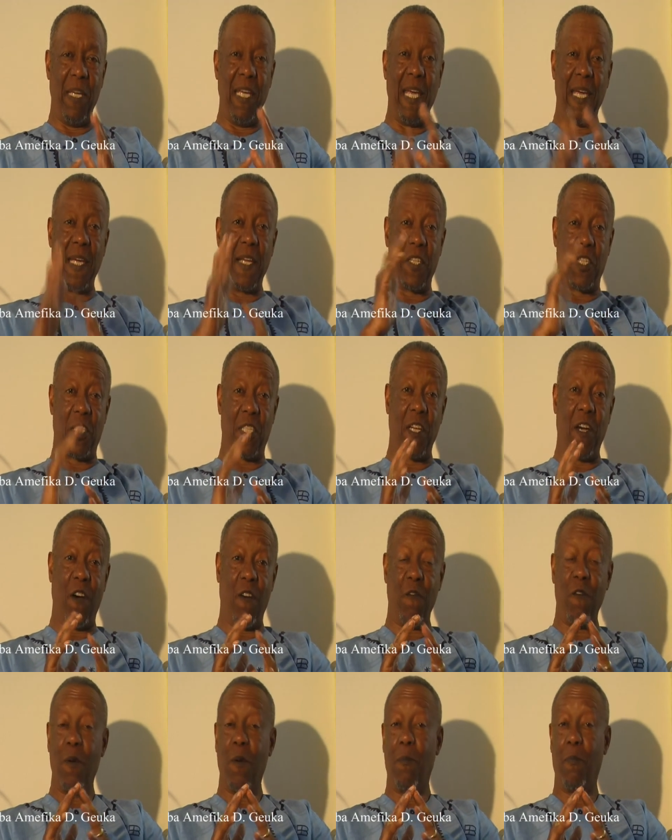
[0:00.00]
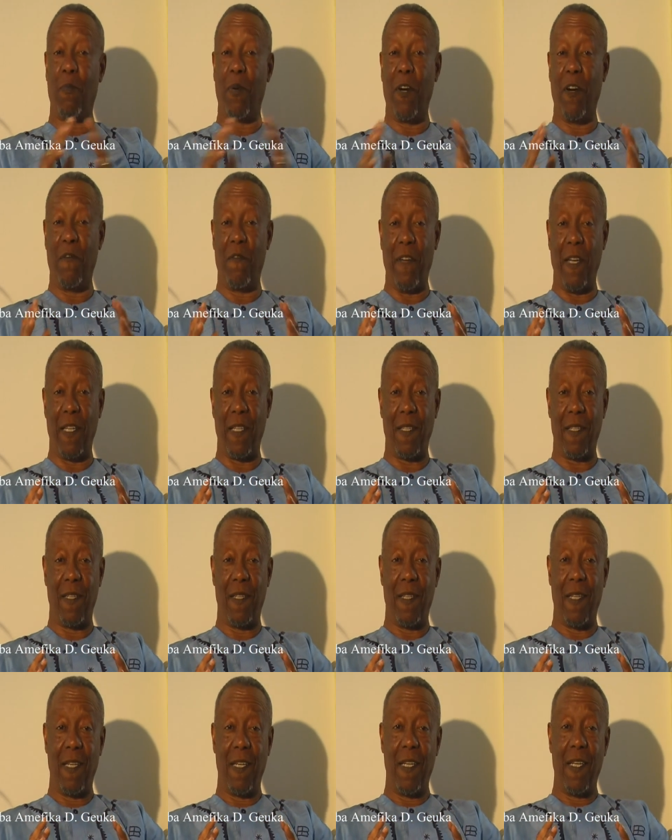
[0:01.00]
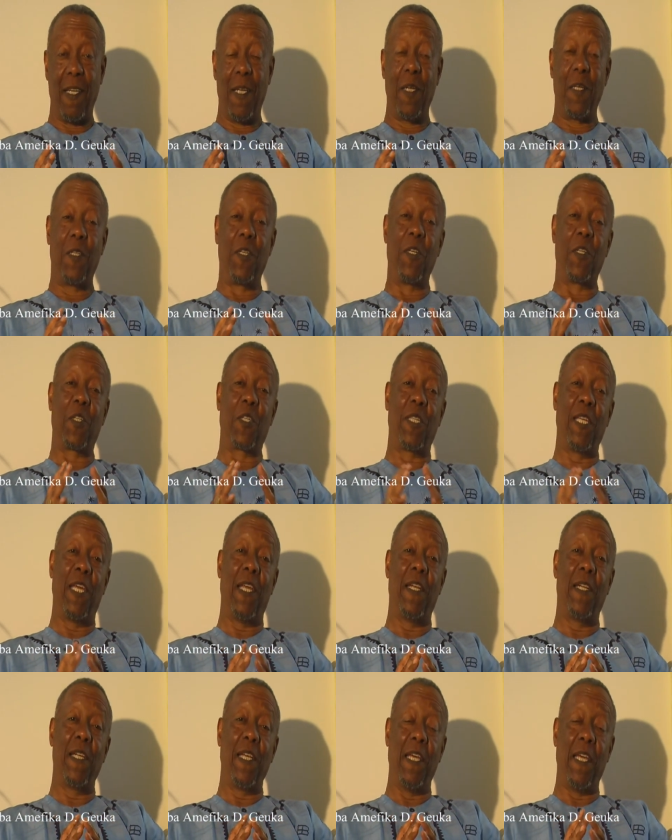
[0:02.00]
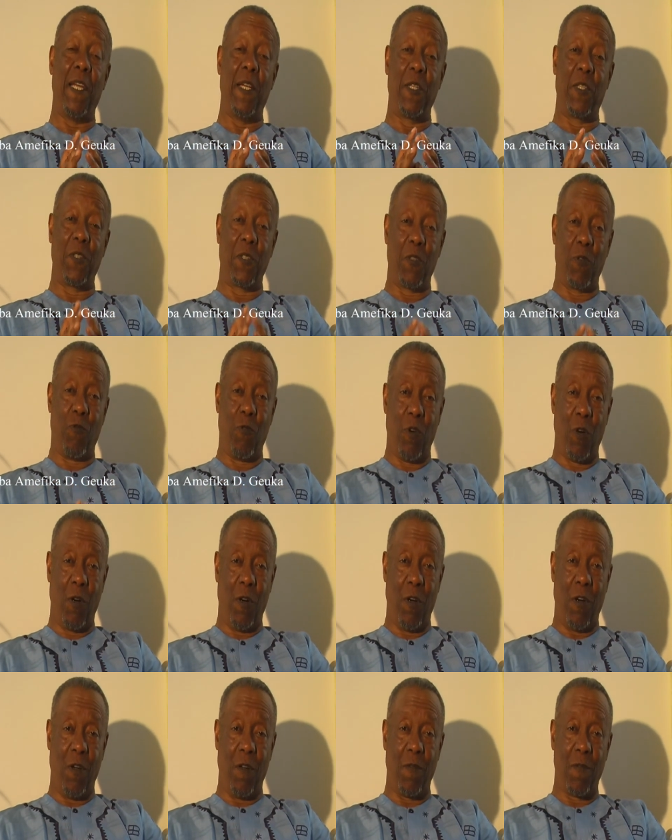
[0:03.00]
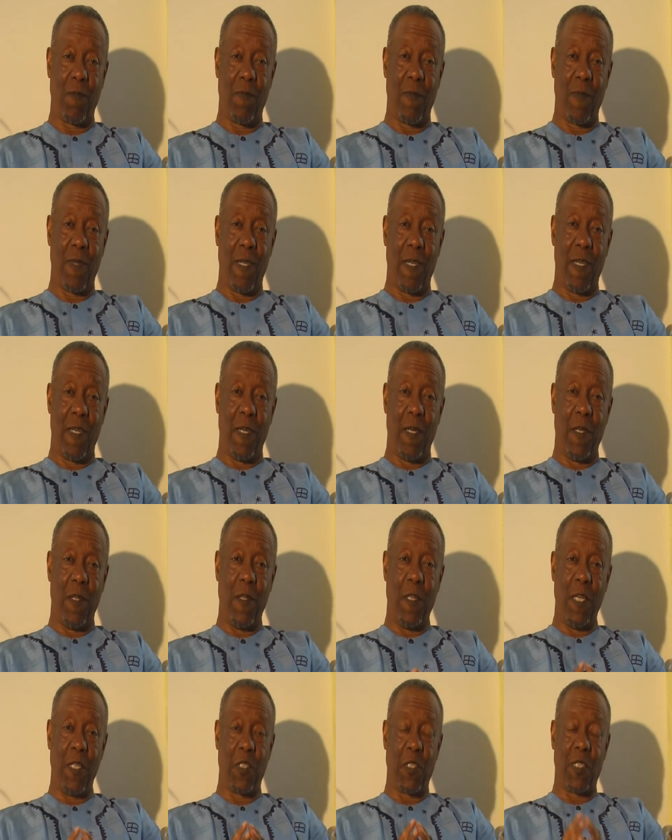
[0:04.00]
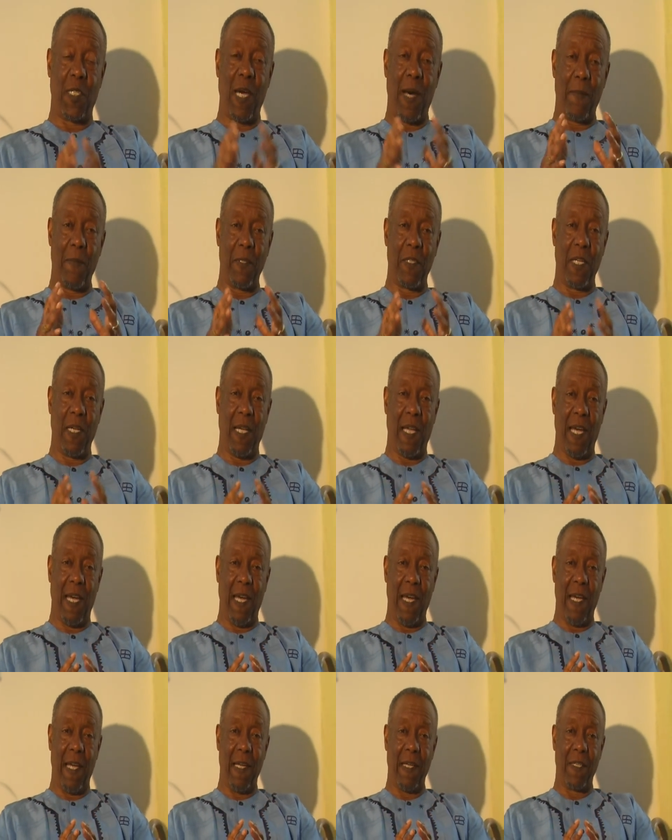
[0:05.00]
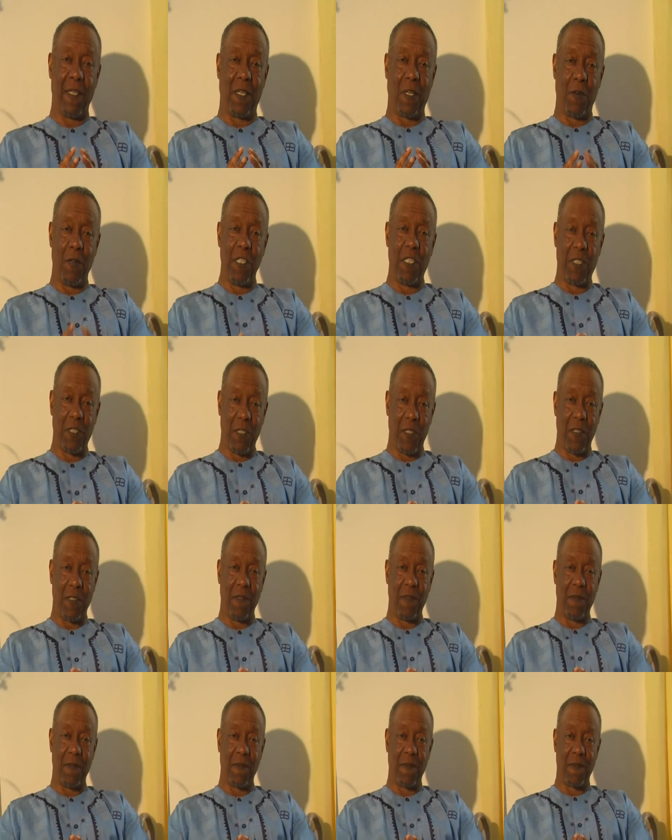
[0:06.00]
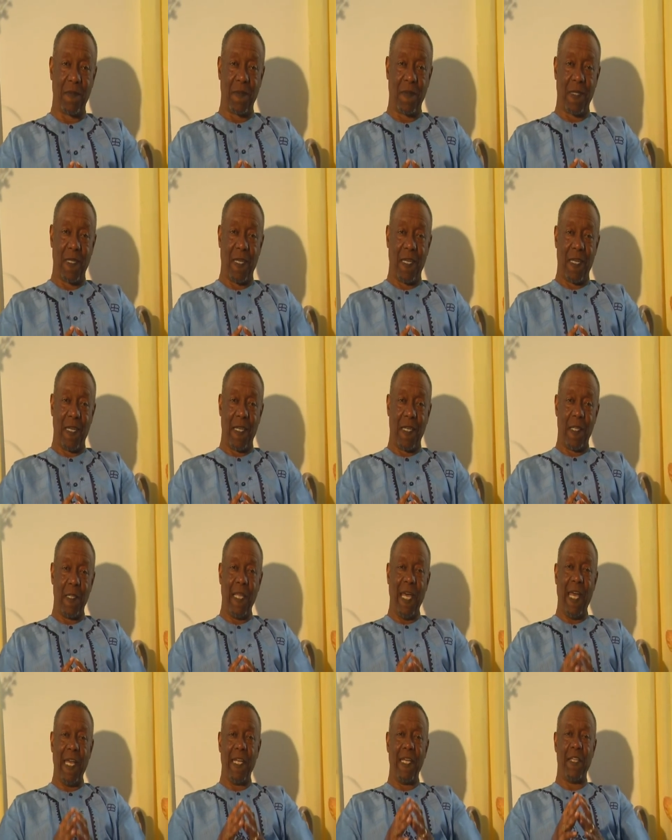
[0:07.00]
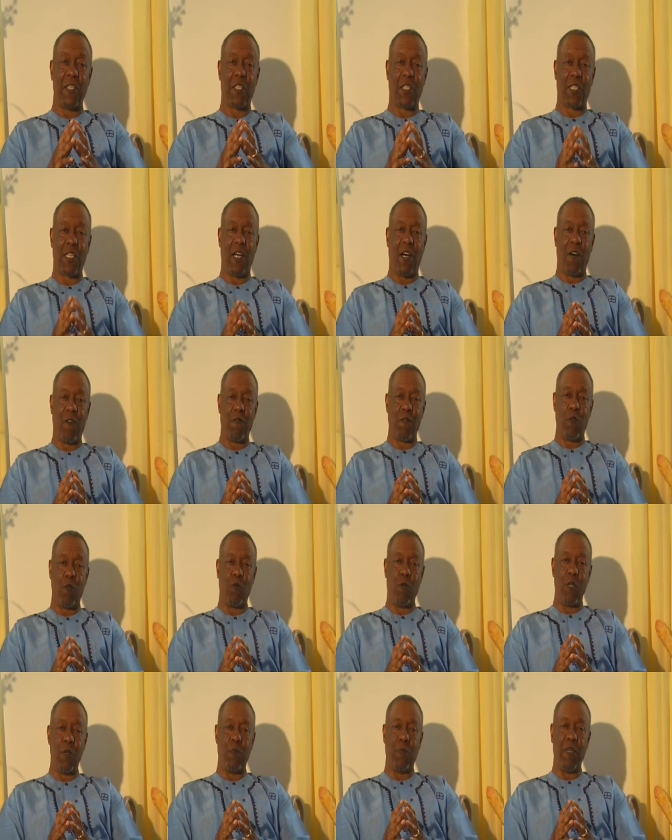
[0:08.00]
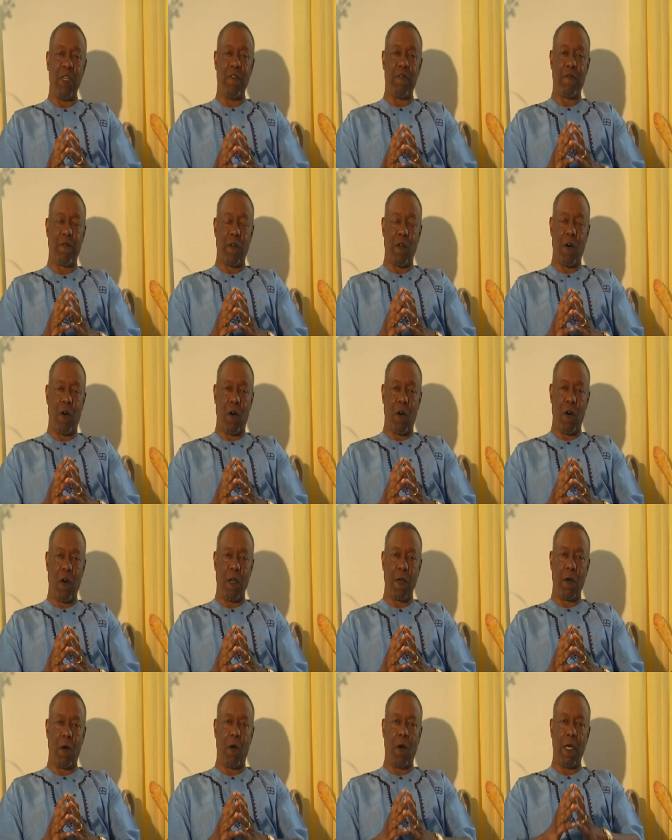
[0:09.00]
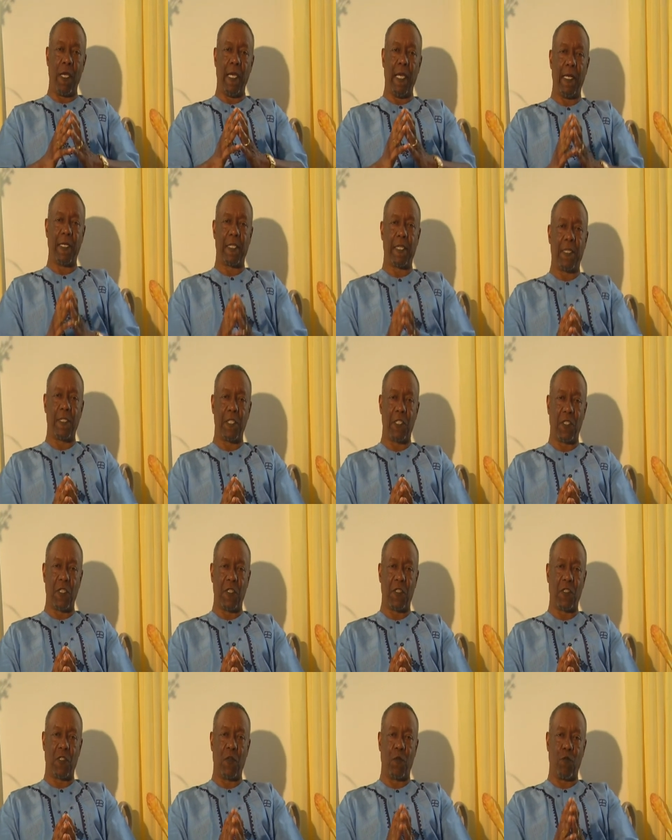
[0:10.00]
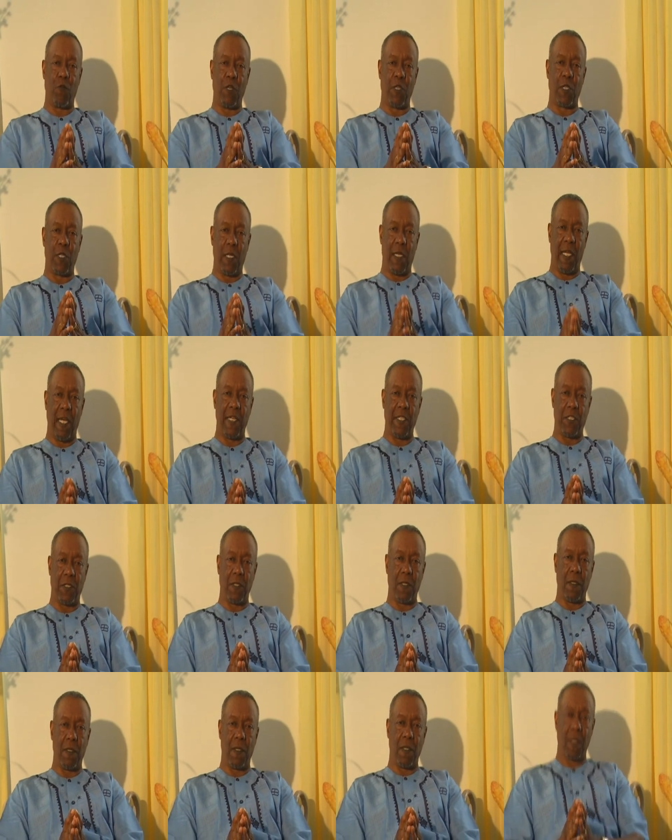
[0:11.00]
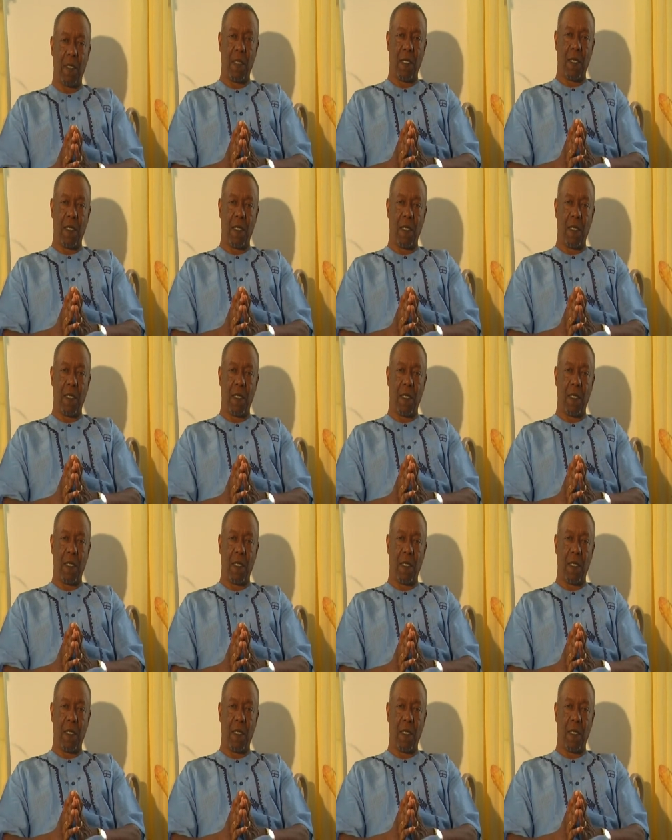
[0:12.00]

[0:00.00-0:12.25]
being itself perfect, to send into the world this top of the line creature that itself would be flawed or inconsistent with the nature